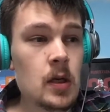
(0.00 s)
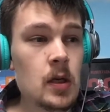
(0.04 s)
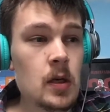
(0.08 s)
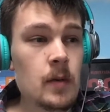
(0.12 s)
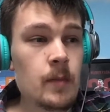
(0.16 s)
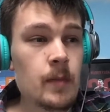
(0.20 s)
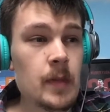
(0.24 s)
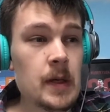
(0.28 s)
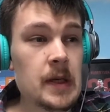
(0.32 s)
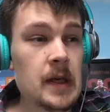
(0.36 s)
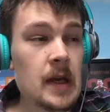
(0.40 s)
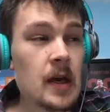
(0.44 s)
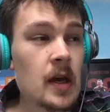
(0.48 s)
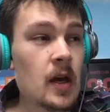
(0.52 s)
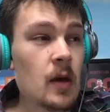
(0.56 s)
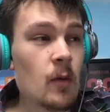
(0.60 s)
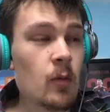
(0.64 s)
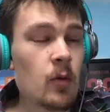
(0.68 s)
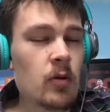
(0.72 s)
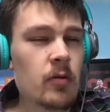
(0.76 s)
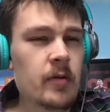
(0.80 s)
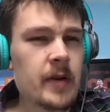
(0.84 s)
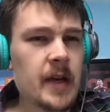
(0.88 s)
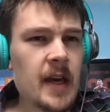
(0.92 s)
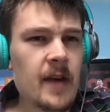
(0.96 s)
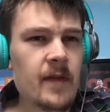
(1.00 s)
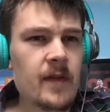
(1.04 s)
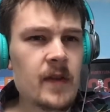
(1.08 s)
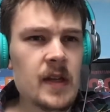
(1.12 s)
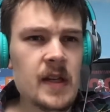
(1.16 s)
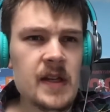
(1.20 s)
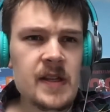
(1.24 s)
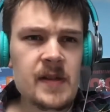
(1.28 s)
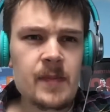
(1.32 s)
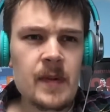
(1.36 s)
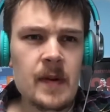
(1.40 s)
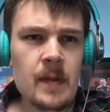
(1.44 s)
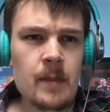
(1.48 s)
But yeah, will Kevin
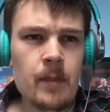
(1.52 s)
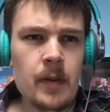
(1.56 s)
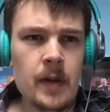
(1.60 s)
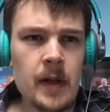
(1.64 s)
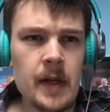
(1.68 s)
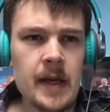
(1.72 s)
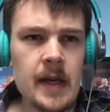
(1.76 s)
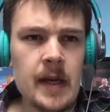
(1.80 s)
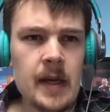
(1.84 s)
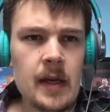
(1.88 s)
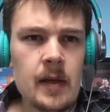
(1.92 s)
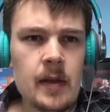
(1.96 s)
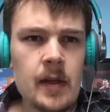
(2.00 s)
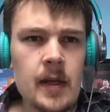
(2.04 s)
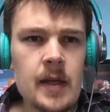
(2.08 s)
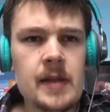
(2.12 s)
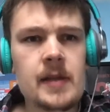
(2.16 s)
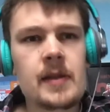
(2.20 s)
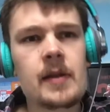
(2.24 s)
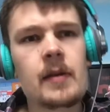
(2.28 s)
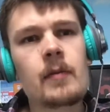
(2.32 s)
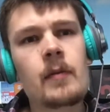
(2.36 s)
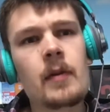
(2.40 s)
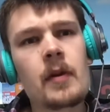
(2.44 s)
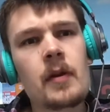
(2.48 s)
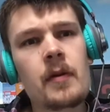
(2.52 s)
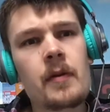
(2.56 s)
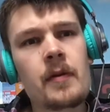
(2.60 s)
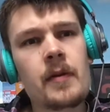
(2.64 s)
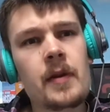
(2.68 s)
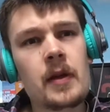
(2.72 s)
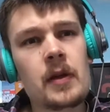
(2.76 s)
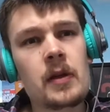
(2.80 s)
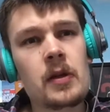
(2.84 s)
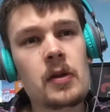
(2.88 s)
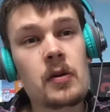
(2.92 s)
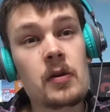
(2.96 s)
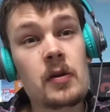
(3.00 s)
Nisbet play? That's another
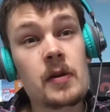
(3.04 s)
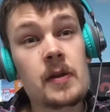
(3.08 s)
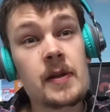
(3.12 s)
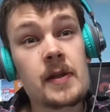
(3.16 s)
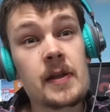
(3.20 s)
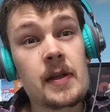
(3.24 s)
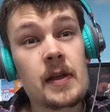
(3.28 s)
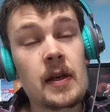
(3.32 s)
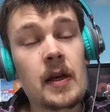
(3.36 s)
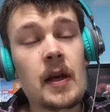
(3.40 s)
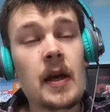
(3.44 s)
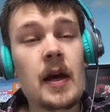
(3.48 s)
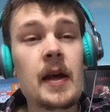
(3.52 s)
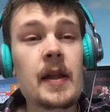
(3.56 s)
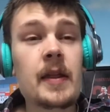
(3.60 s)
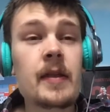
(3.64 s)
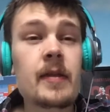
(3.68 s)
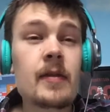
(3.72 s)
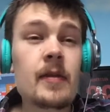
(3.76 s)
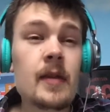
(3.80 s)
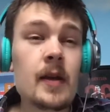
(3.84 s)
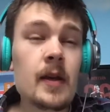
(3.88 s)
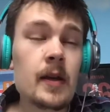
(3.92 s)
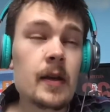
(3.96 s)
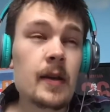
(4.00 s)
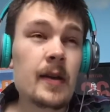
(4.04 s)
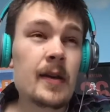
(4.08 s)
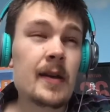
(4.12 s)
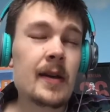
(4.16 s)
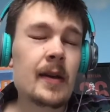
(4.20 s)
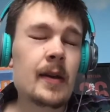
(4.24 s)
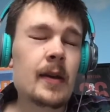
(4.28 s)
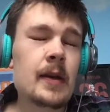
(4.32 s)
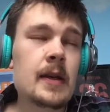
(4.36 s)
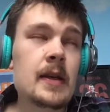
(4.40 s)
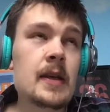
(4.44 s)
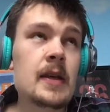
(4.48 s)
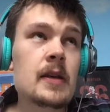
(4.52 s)
thing you could say. I think
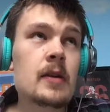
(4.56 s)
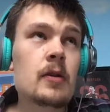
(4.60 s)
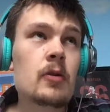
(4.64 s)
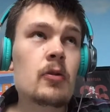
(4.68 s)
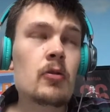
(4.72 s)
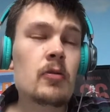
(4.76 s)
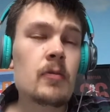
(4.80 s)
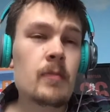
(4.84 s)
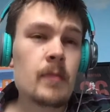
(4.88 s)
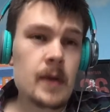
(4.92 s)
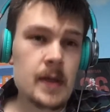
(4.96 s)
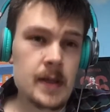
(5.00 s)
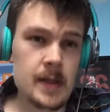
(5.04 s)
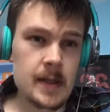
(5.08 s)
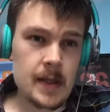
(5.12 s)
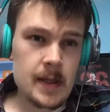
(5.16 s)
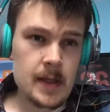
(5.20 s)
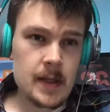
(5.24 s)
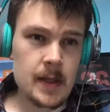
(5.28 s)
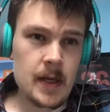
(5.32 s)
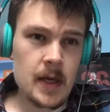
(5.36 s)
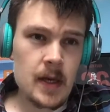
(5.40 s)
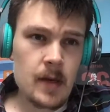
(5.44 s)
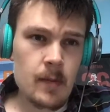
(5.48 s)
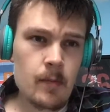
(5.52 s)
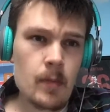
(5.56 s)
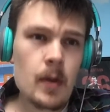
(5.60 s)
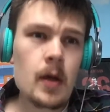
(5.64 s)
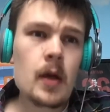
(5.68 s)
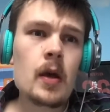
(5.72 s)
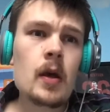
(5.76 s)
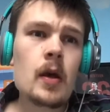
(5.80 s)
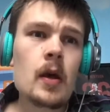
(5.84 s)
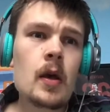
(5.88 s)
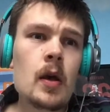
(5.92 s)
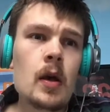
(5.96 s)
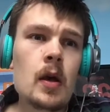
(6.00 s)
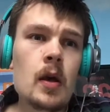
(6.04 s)
he could miss this game,
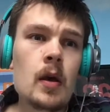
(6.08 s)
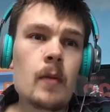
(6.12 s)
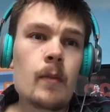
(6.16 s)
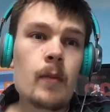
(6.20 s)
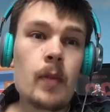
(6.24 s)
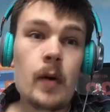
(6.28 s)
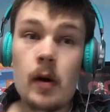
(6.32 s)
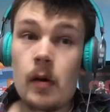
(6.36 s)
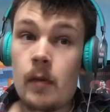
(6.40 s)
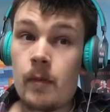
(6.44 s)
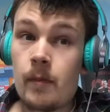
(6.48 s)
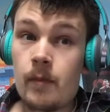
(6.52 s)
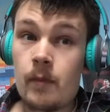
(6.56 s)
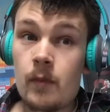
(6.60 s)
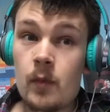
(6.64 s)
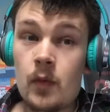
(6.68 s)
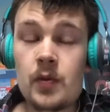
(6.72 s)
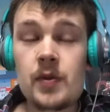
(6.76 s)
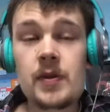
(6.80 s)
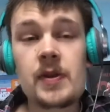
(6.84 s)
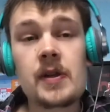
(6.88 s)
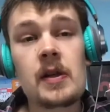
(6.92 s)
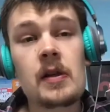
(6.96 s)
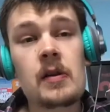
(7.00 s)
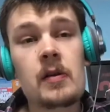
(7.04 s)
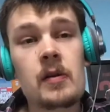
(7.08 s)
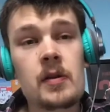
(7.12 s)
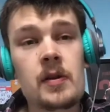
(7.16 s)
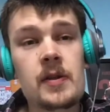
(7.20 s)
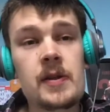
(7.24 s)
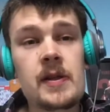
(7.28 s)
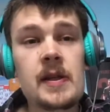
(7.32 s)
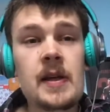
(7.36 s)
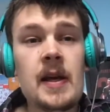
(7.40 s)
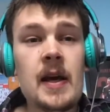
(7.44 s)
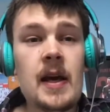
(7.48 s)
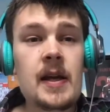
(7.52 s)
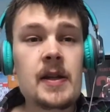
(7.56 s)
but we'll see, because
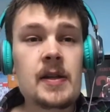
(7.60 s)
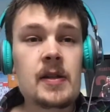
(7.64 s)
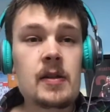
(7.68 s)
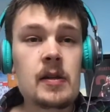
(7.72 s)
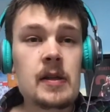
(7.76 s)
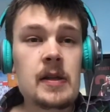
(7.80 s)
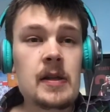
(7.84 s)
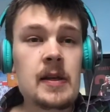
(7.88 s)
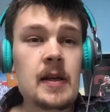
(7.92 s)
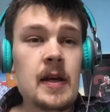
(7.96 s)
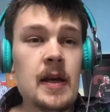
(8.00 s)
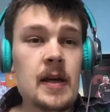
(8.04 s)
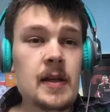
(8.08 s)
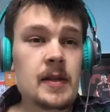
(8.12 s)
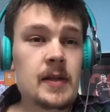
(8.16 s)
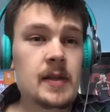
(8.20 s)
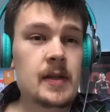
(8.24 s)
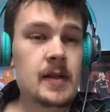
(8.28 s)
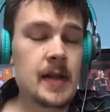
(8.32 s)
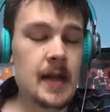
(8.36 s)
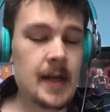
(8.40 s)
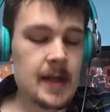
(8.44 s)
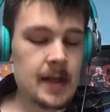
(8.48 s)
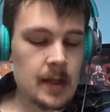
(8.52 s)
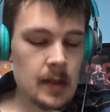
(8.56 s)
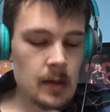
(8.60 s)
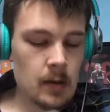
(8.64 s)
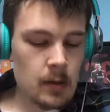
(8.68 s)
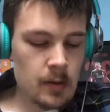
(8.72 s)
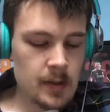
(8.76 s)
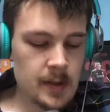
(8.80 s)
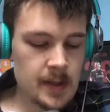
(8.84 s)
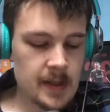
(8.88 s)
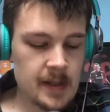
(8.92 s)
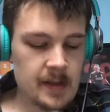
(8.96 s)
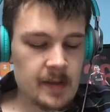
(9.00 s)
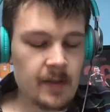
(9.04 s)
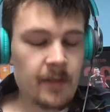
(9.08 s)
he has sadly
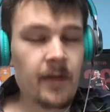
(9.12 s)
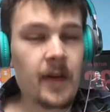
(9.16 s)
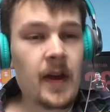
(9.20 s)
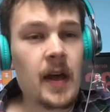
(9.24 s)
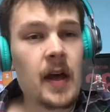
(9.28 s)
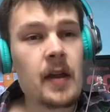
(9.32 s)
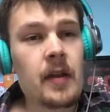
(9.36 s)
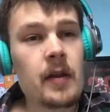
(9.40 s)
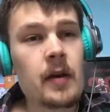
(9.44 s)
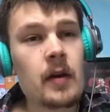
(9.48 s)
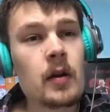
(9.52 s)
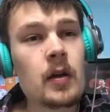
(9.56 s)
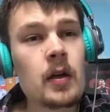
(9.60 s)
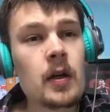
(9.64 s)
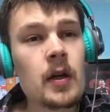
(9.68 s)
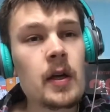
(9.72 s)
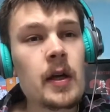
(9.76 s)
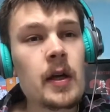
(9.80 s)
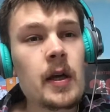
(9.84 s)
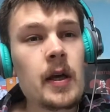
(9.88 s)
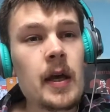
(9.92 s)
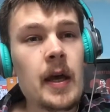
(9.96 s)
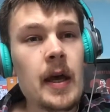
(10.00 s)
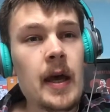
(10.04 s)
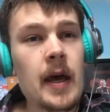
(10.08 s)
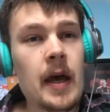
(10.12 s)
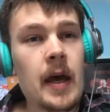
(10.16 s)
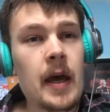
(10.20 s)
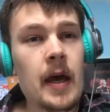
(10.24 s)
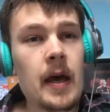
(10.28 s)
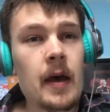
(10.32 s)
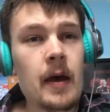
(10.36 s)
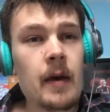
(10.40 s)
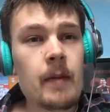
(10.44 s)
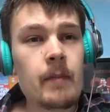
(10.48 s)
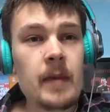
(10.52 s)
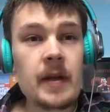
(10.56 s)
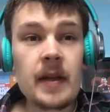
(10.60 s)
lost his father.
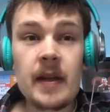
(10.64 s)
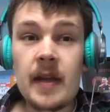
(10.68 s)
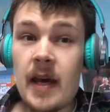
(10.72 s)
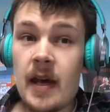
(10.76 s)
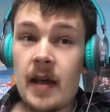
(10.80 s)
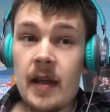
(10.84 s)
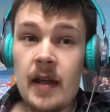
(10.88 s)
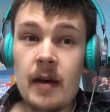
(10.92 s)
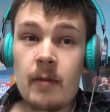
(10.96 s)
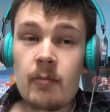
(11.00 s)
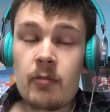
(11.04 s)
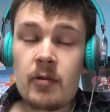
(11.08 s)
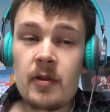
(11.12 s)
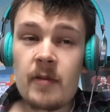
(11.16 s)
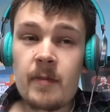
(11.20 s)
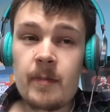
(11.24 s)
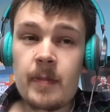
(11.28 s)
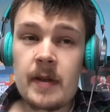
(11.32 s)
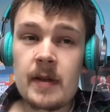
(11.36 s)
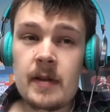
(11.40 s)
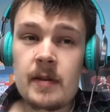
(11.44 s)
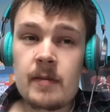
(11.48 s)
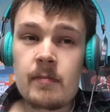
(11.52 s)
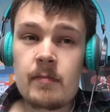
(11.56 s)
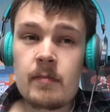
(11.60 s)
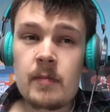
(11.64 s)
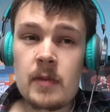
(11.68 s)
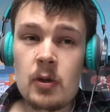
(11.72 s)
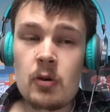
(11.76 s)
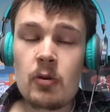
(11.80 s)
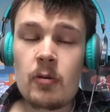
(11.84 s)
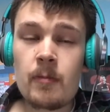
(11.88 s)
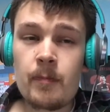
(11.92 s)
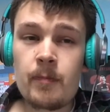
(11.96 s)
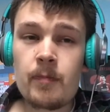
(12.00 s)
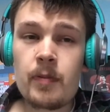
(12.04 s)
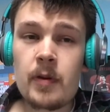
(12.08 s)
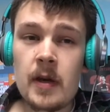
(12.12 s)
And that would have been, you
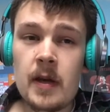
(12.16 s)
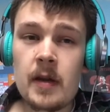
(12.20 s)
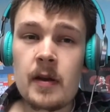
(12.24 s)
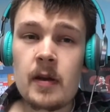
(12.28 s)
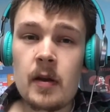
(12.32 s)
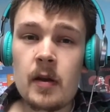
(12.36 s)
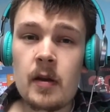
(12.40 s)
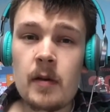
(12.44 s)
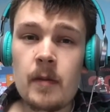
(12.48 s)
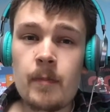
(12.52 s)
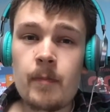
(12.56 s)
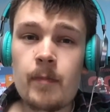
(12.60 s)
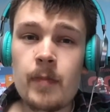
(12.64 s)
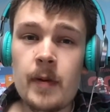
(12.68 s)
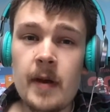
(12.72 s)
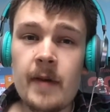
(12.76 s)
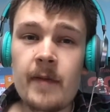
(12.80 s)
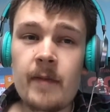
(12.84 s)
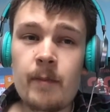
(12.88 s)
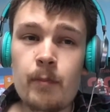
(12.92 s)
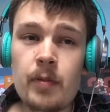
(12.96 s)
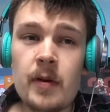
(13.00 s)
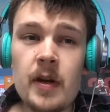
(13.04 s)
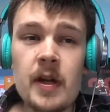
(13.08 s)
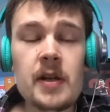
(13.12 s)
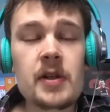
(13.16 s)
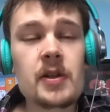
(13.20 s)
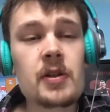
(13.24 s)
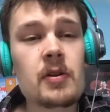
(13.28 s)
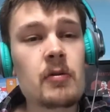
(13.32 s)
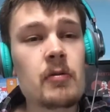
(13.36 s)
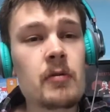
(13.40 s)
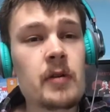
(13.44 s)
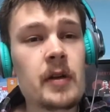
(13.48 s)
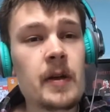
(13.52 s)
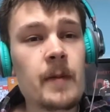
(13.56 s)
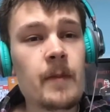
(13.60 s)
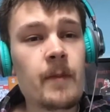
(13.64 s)
know, putting a bit of
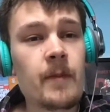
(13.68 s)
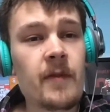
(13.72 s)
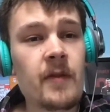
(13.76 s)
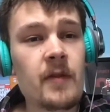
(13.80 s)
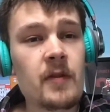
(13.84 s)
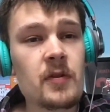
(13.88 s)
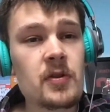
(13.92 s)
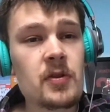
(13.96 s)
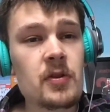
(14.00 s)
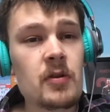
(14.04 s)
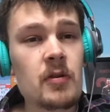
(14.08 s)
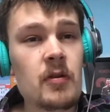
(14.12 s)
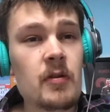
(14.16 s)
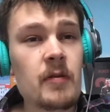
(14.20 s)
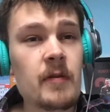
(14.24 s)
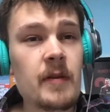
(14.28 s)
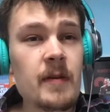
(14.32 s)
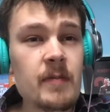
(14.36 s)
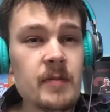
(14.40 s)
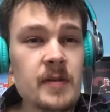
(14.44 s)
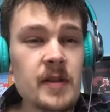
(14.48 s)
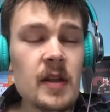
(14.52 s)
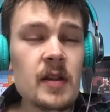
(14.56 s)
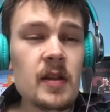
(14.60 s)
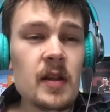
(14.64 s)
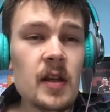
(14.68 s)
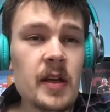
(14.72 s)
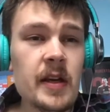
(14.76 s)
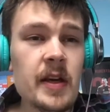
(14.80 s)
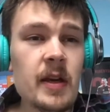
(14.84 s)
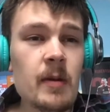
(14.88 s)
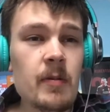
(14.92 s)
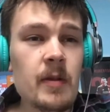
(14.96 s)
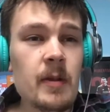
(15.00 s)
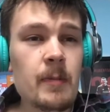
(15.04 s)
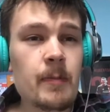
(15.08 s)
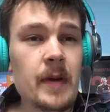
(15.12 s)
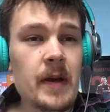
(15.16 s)
pressure on him for sure. He was
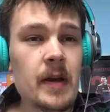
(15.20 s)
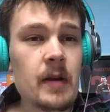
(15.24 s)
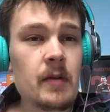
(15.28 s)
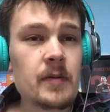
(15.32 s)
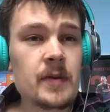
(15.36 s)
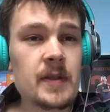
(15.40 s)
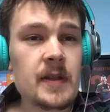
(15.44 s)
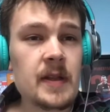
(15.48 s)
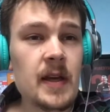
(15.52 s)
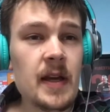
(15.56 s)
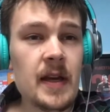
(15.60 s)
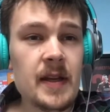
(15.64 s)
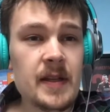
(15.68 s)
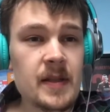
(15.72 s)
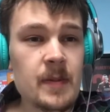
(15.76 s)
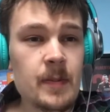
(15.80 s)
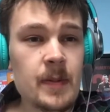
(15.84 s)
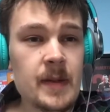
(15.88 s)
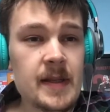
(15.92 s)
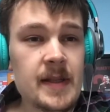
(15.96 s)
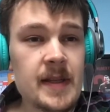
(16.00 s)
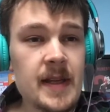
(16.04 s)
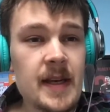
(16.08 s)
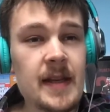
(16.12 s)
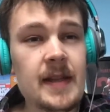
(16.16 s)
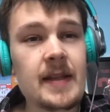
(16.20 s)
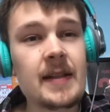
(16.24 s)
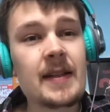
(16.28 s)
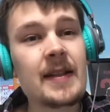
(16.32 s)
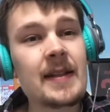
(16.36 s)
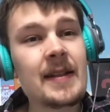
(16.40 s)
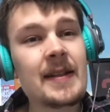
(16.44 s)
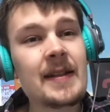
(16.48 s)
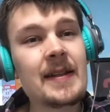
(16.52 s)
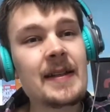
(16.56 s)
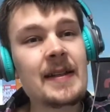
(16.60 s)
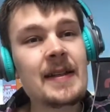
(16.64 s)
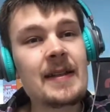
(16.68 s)
unlucky with the penalty, it has to be said.
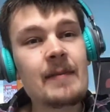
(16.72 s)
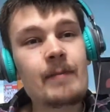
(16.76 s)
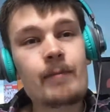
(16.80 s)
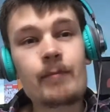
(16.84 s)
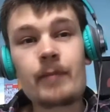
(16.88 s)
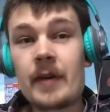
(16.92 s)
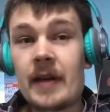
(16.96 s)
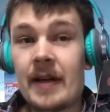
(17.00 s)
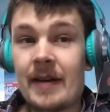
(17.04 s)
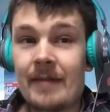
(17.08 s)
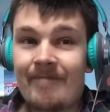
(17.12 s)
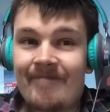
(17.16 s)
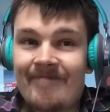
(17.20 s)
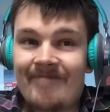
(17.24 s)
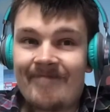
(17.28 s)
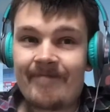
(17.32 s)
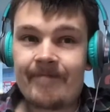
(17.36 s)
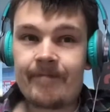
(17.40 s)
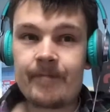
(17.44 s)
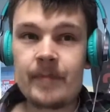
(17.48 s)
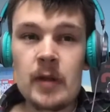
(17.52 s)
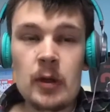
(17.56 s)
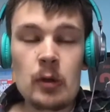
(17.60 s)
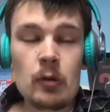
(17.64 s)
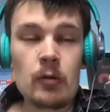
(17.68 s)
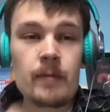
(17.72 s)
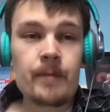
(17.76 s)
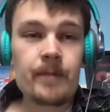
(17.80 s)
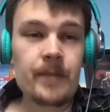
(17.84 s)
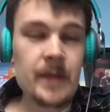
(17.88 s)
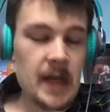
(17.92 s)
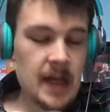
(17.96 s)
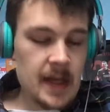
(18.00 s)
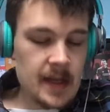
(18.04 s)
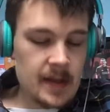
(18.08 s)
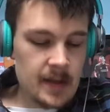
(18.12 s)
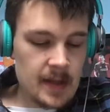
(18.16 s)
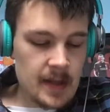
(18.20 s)
But, you know,
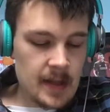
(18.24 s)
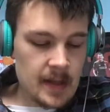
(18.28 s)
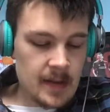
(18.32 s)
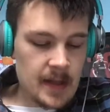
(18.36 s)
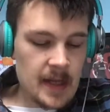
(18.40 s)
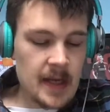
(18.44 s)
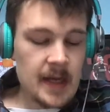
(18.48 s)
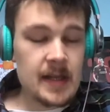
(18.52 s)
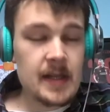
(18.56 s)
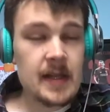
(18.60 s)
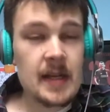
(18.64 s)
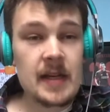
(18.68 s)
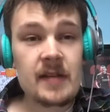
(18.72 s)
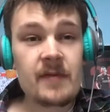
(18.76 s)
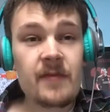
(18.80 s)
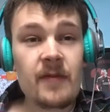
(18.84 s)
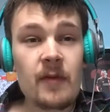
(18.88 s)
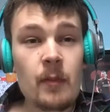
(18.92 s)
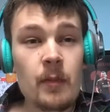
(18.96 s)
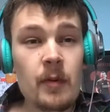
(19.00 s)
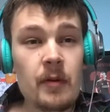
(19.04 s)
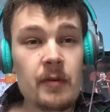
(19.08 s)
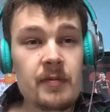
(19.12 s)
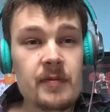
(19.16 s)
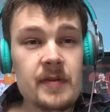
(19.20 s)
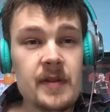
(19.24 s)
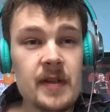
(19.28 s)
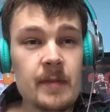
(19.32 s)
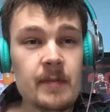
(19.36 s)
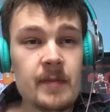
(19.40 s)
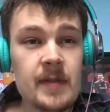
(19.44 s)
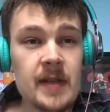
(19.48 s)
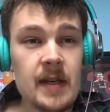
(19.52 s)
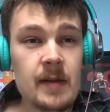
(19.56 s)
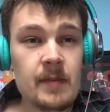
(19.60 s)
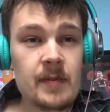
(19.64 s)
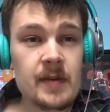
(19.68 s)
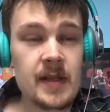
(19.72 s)
that's football
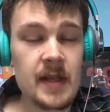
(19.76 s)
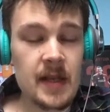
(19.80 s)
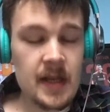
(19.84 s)
sometimes.